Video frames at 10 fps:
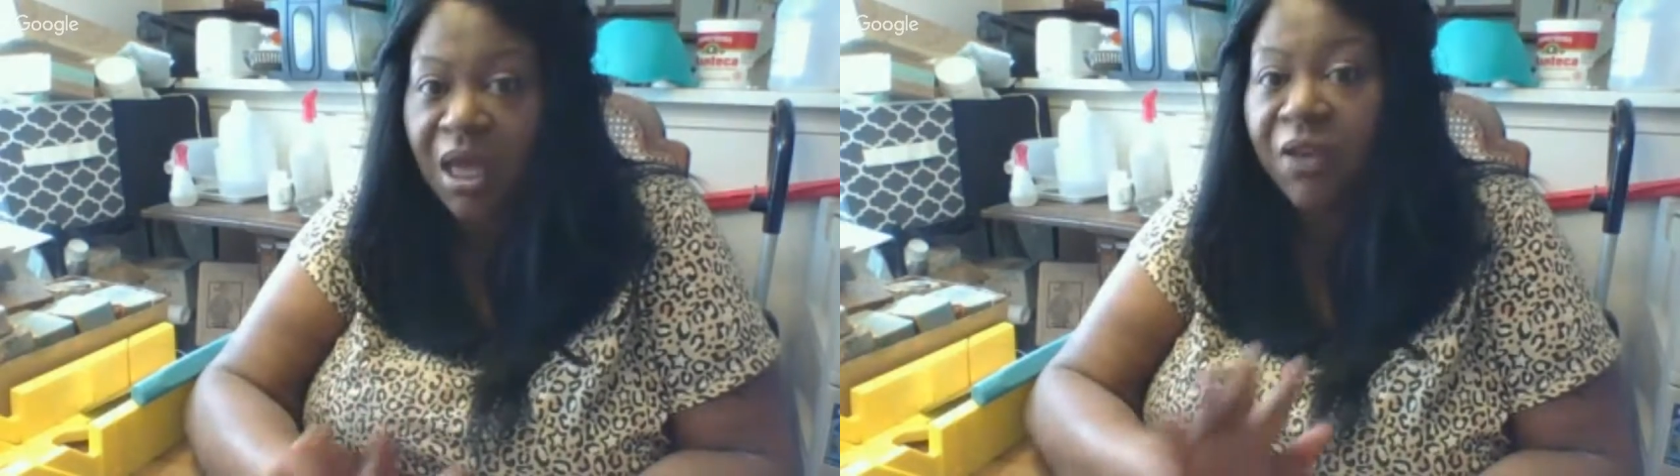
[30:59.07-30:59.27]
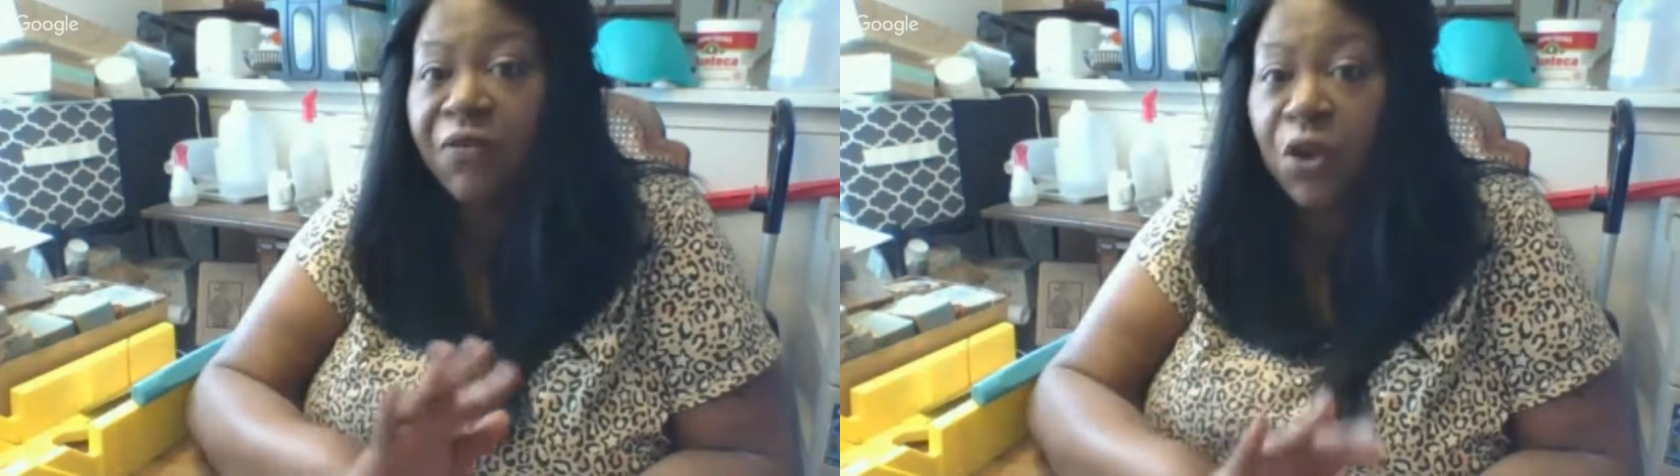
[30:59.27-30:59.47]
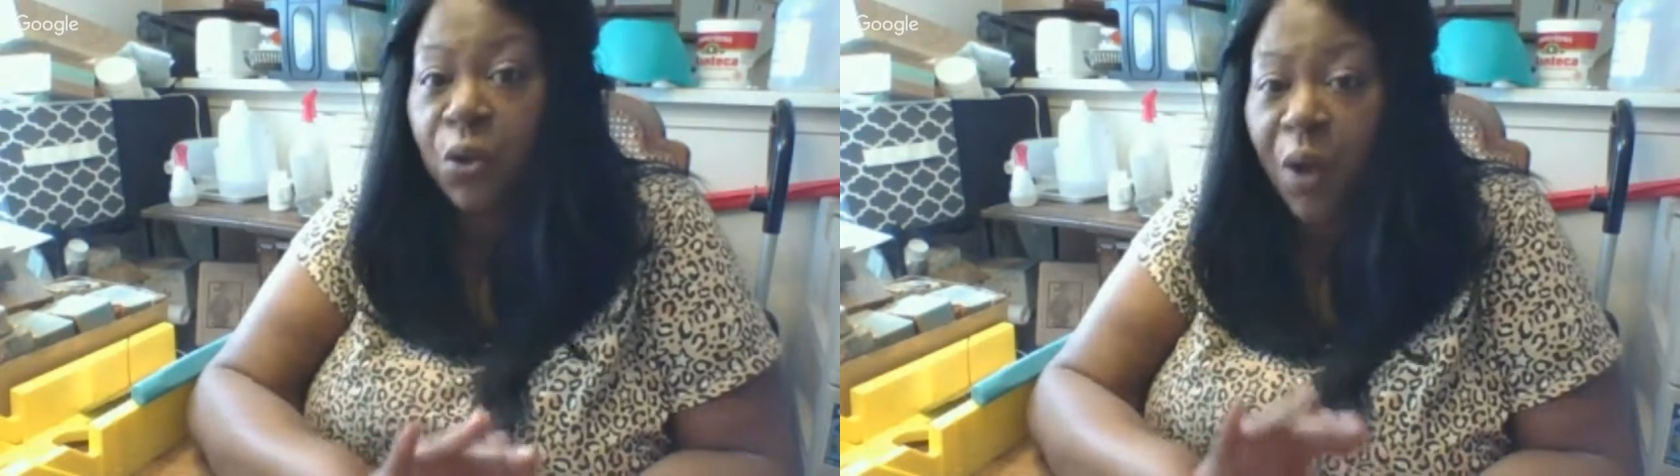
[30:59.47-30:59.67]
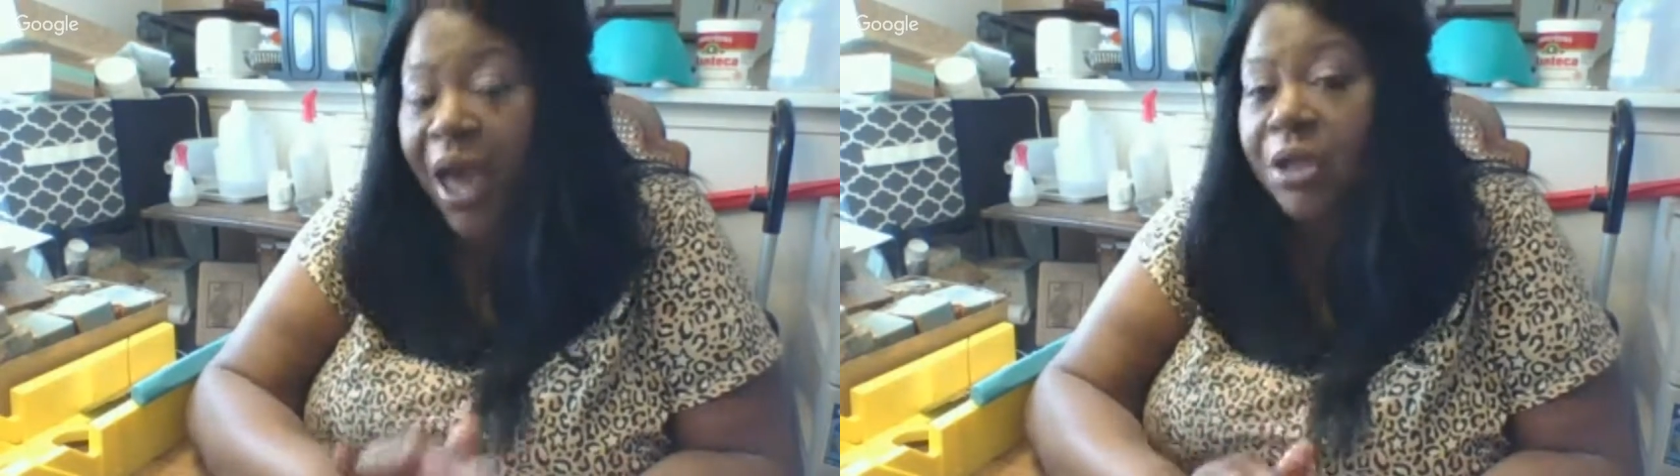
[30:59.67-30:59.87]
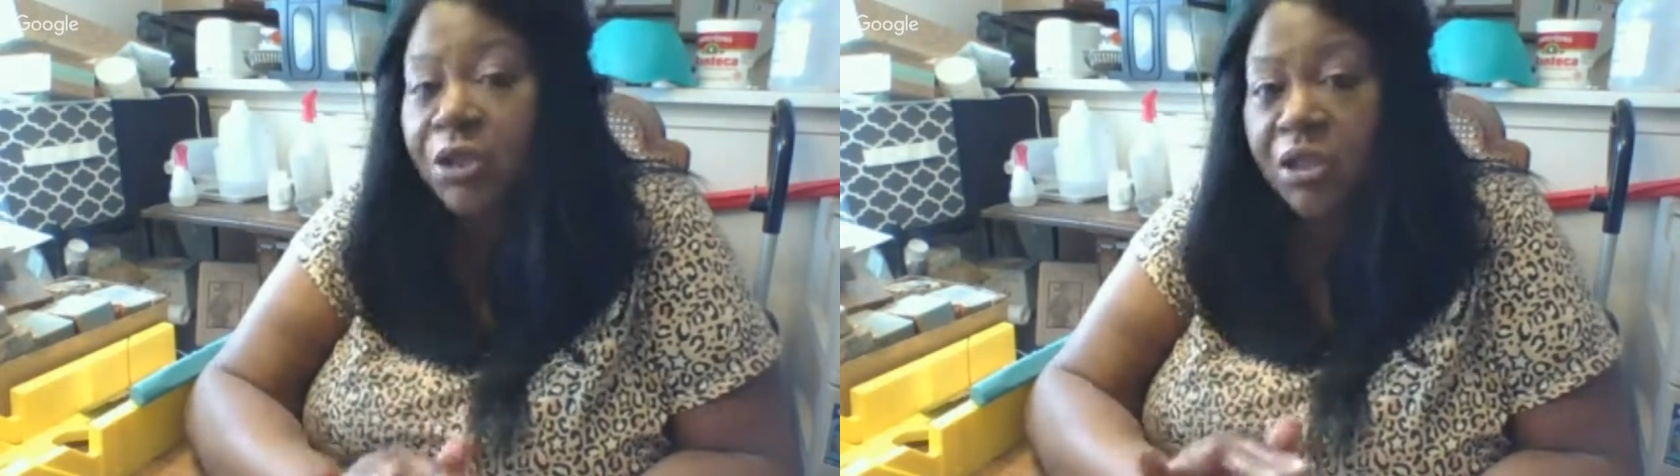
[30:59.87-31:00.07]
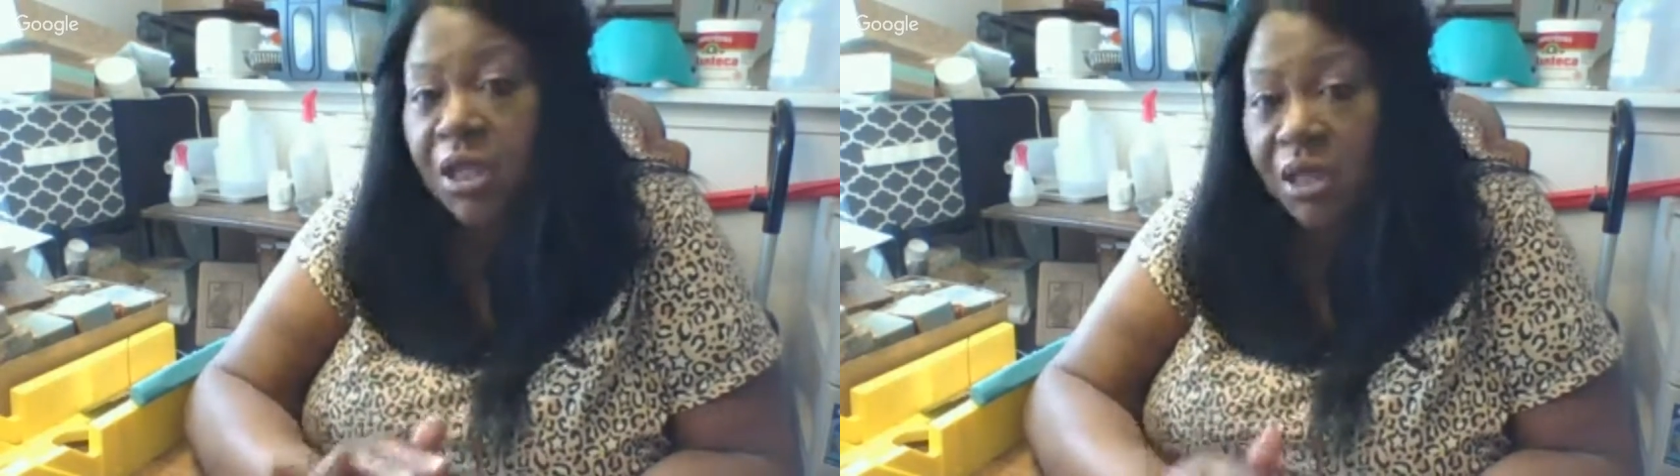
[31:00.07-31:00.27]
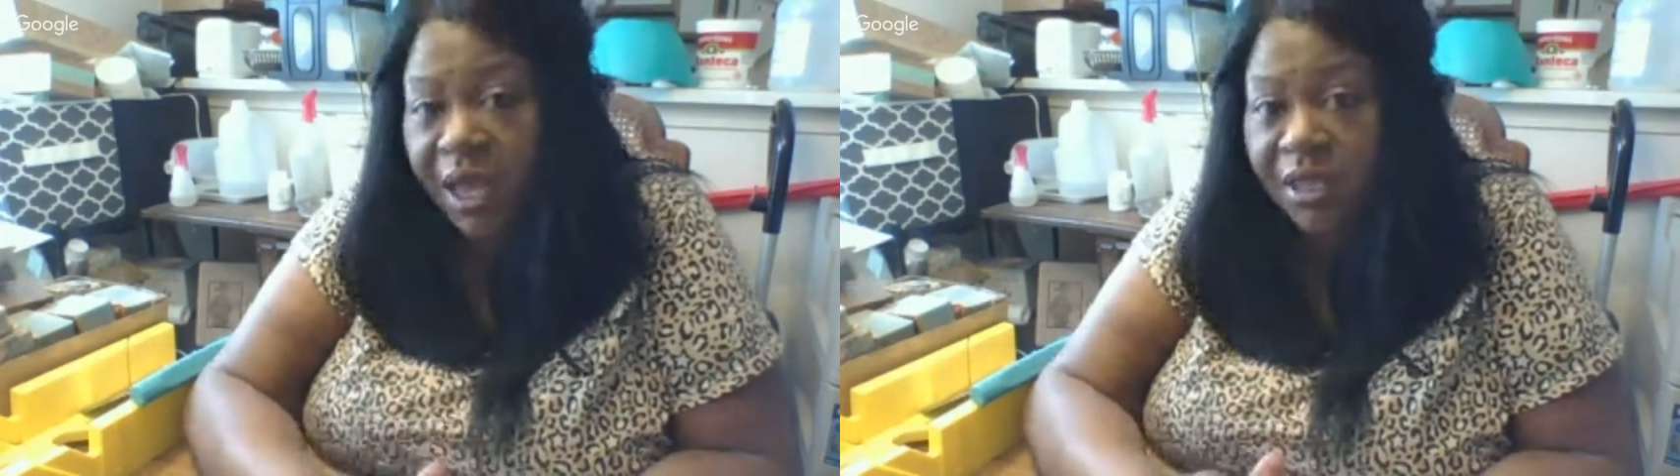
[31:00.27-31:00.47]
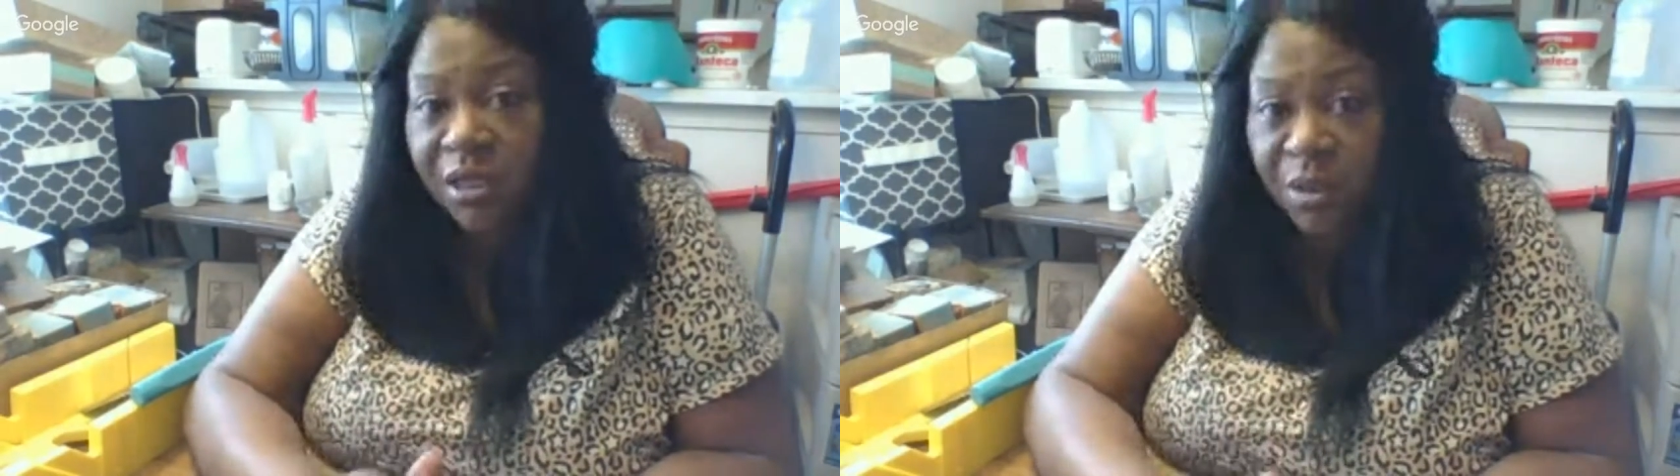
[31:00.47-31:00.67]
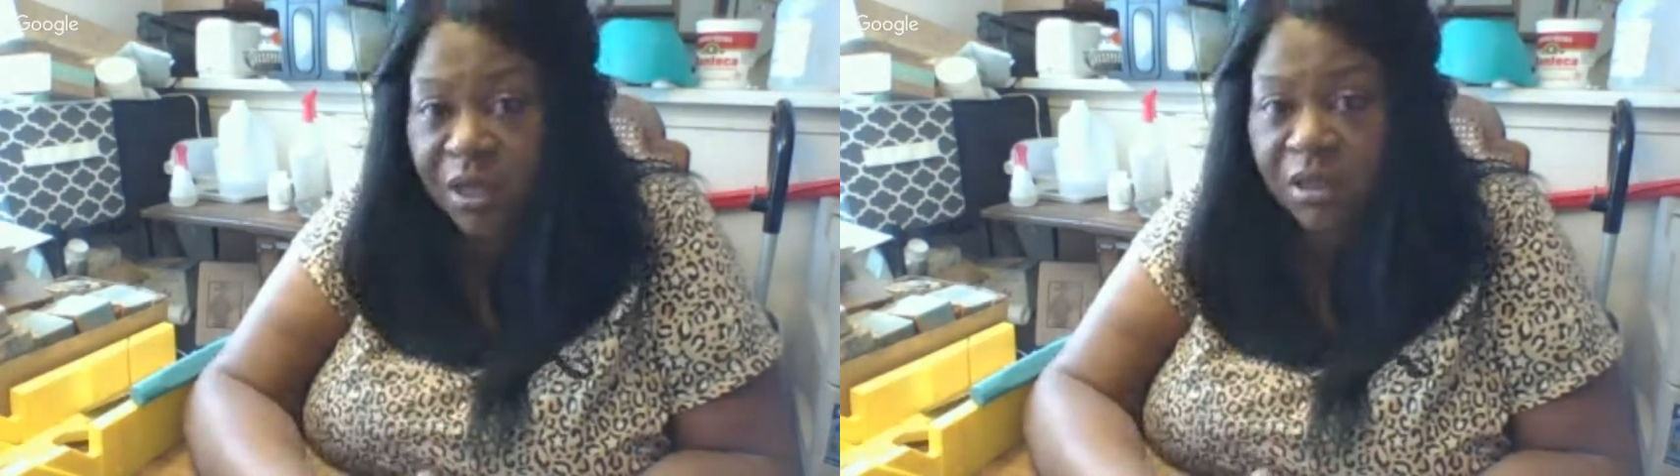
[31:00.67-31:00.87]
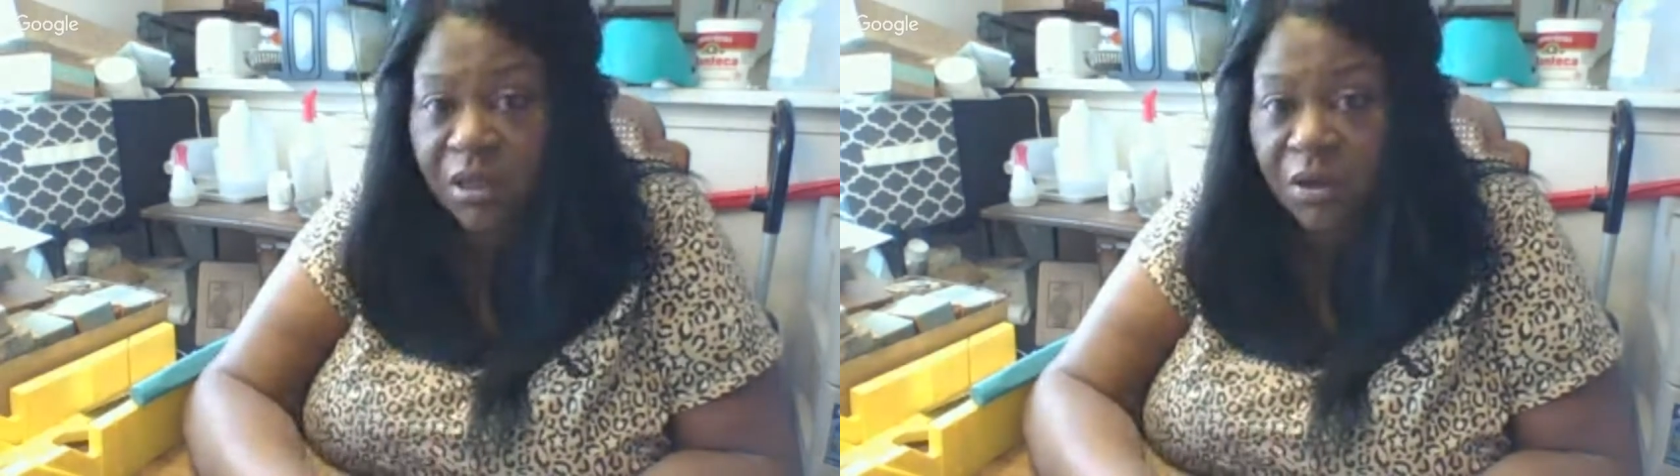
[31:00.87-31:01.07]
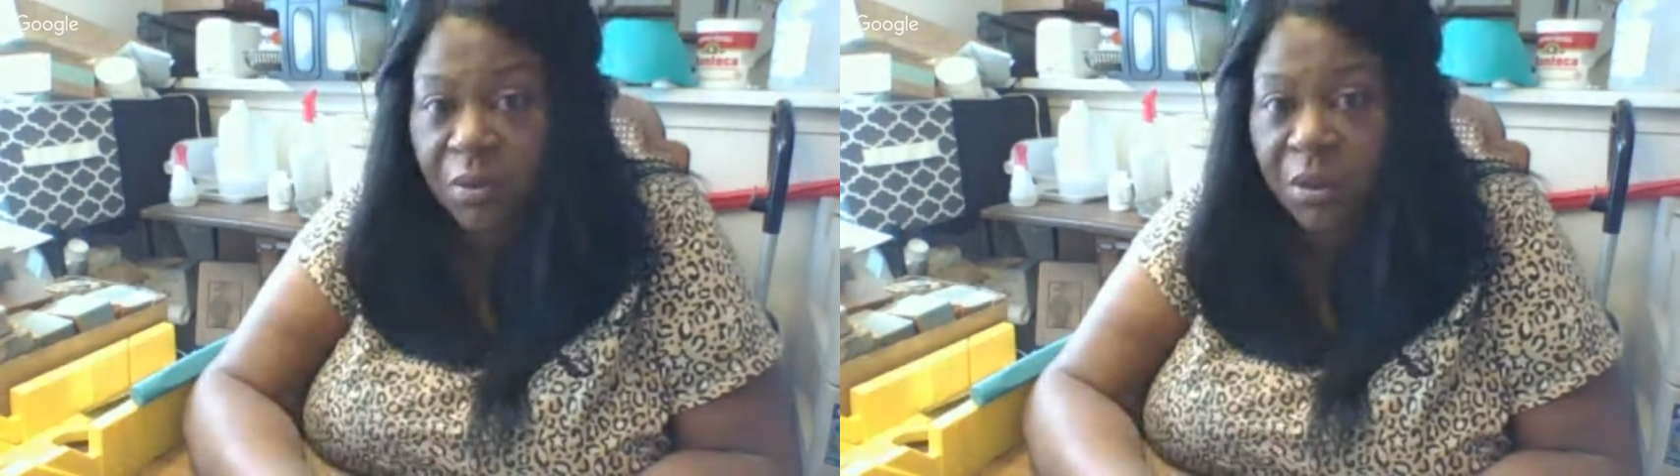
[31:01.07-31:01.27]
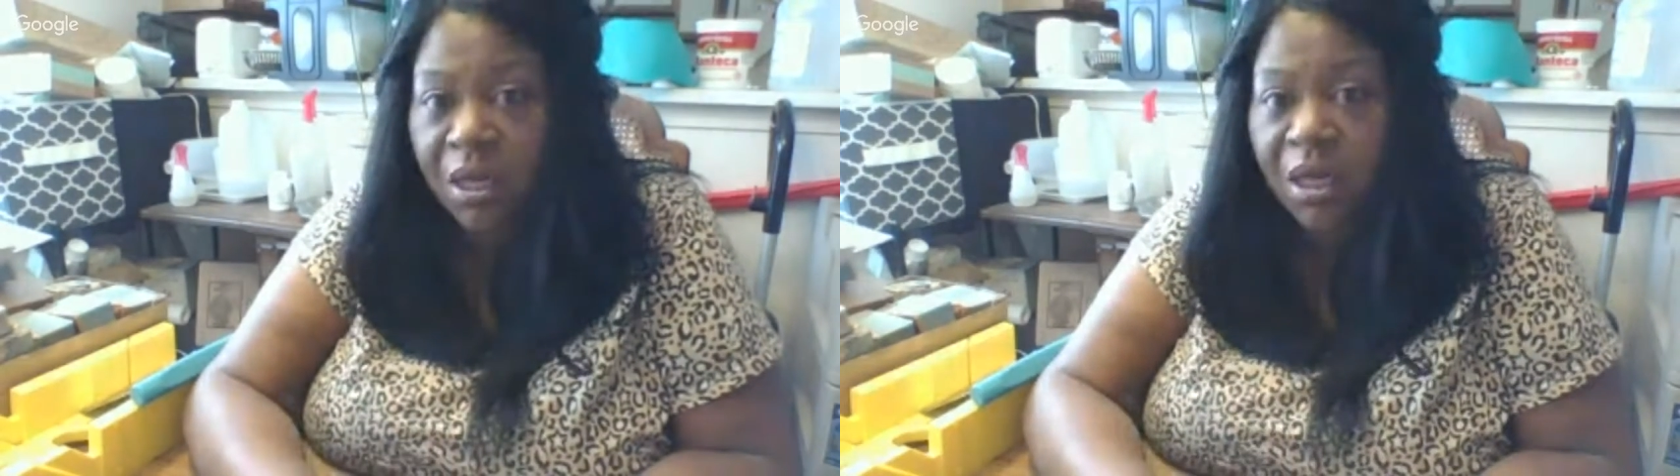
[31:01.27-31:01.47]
If you actually like to make soap